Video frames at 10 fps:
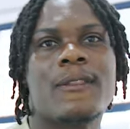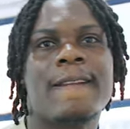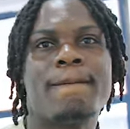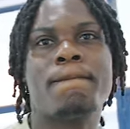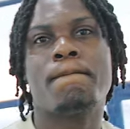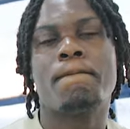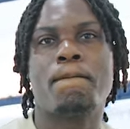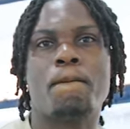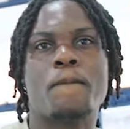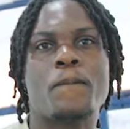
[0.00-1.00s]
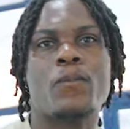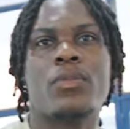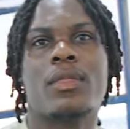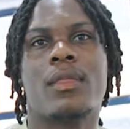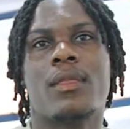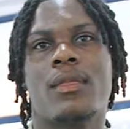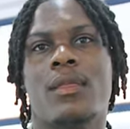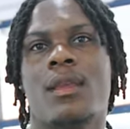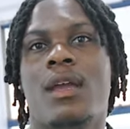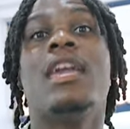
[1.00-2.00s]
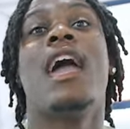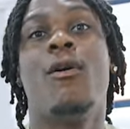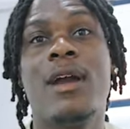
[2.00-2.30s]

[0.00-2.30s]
like you guys got spice bags. I've seen